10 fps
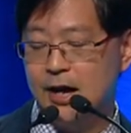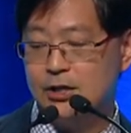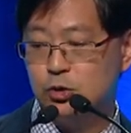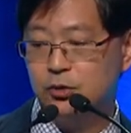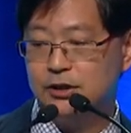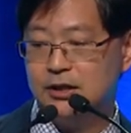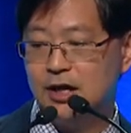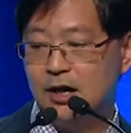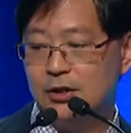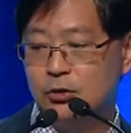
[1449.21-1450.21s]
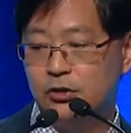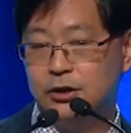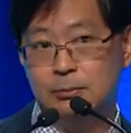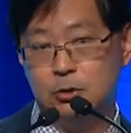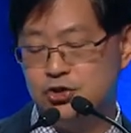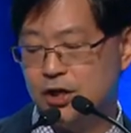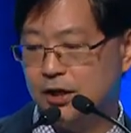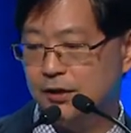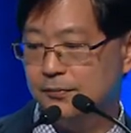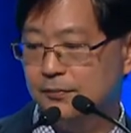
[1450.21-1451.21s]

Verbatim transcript: and so they are not immunogenic.